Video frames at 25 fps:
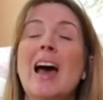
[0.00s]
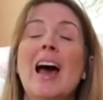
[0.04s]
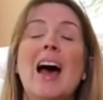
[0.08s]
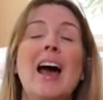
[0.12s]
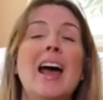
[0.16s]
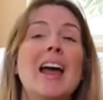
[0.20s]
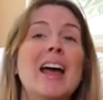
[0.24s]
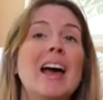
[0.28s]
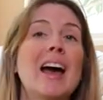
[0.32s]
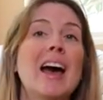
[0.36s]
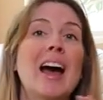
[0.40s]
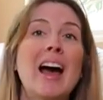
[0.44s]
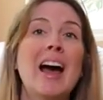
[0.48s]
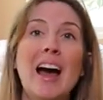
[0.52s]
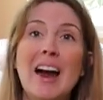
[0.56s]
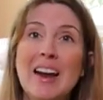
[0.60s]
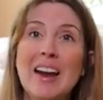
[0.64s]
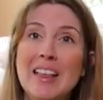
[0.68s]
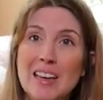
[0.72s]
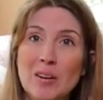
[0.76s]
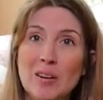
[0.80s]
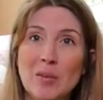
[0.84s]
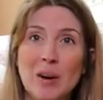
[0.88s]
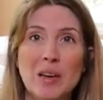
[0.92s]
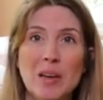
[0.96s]
I
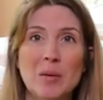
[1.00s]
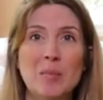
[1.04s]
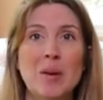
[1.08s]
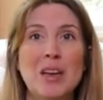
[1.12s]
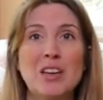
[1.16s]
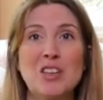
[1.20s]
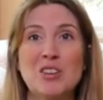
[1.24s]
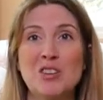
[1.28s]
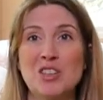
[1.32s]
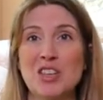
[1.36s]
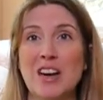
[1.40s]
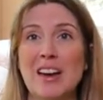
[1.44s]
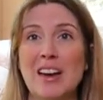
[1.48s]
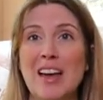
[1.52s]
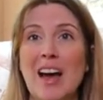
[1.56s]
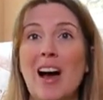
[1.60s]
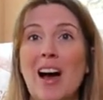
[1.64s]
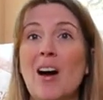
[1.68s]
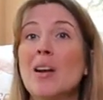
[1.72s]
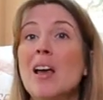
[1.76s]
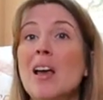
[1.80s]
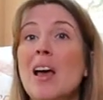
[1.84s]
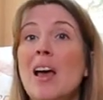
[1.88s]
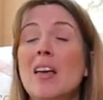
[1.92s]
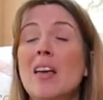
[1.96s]
highly recommend you check
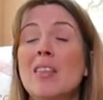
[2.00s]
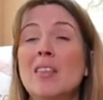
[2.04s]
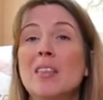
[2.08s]
out